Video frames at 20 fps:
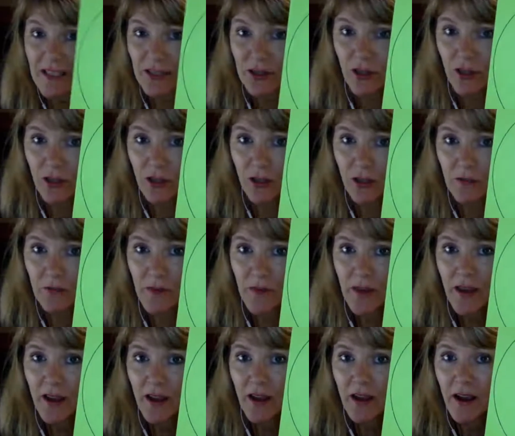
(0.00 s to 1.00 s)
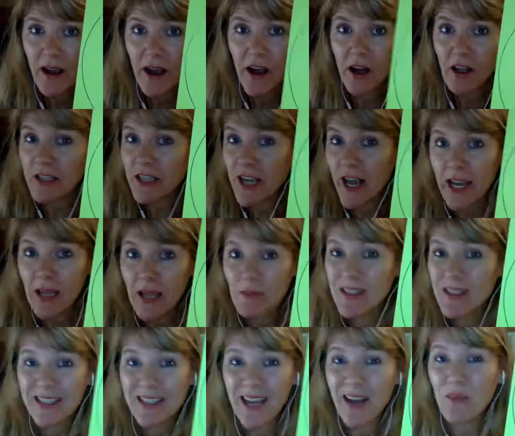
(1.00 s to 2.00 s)
circle, our time
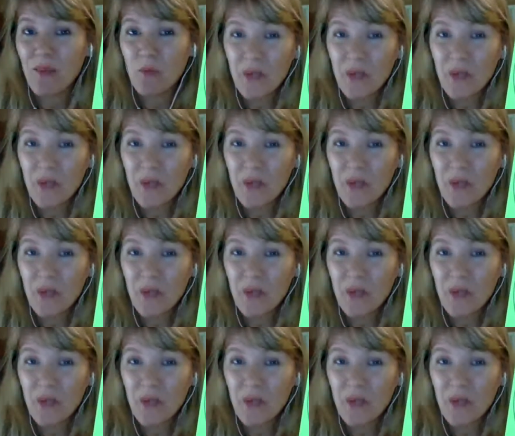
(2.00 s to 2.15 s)
is not